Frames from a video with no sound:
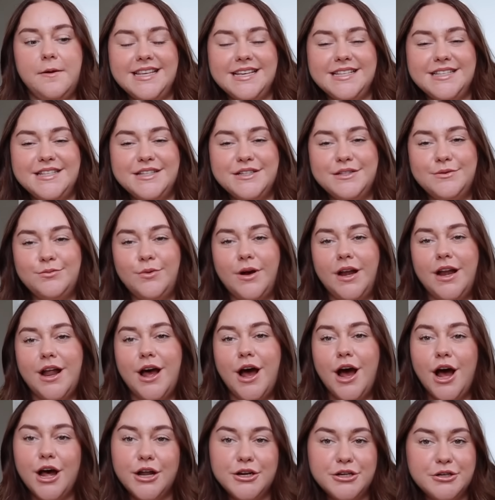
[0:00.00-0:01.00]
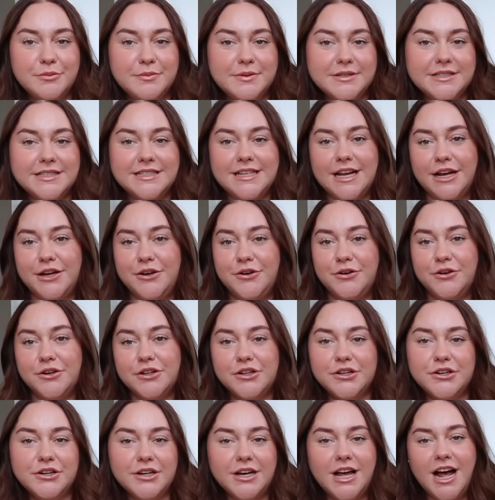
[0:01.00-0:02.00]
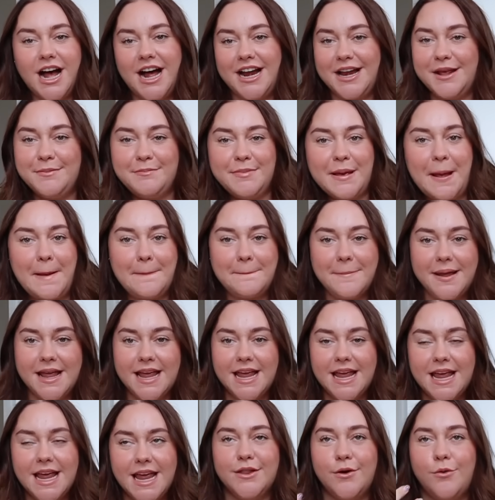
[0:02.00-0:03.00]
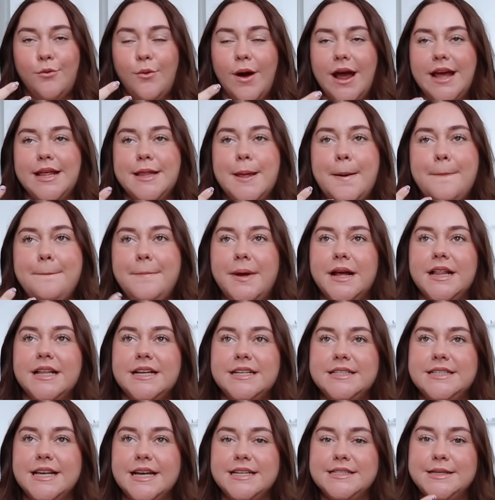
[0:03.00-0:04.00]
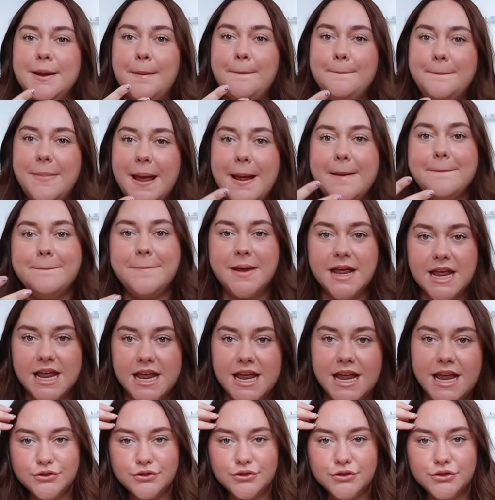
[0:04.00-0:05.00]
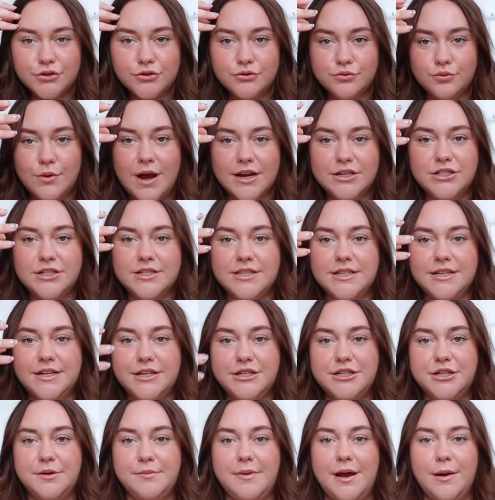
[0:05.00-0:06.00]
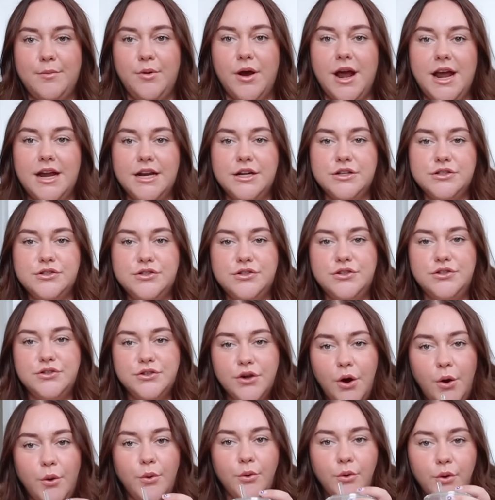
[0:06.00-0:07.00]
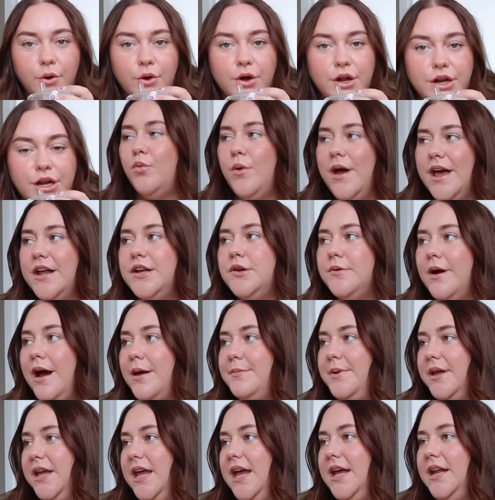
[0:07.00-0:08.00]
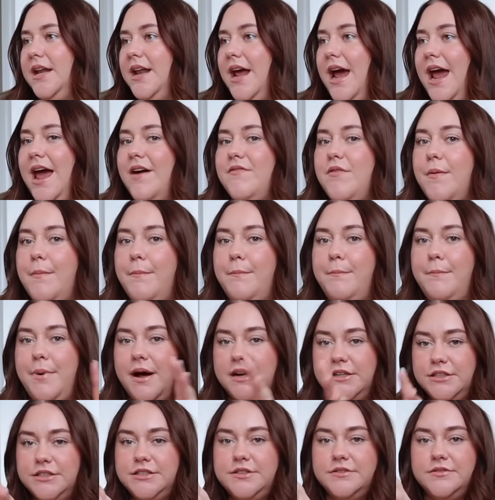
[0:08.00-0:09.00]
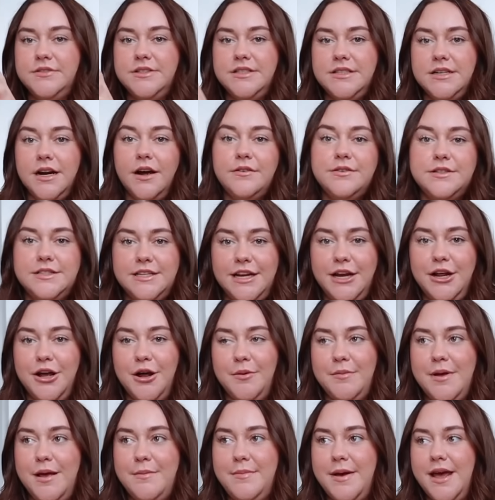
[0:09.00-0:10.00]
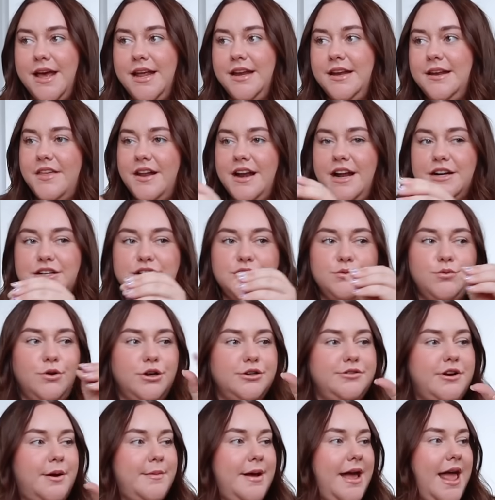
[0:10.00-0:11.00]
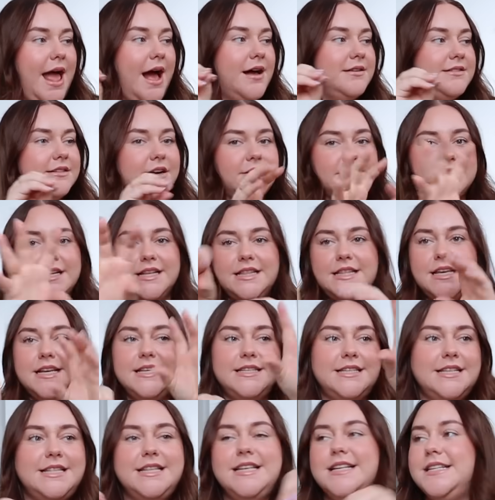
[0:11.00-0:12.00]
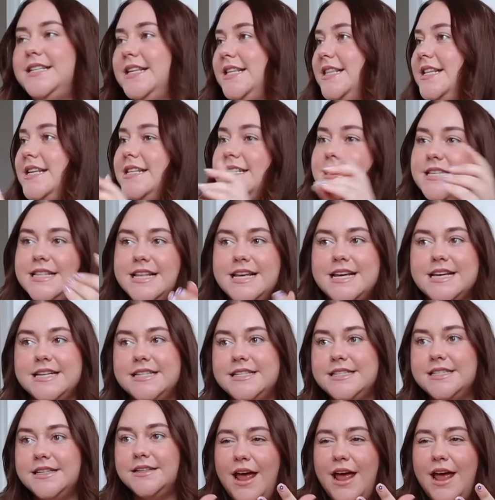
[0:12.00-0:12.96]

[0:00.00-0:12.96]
This is 100% your look, Khan. Baby, the way that Belly says baby scratches an itch in my brain. It's so good. Where do I begin? I have a bunch of stuff sitting on my bed that I just walked around my house and I was like this and this and this and this.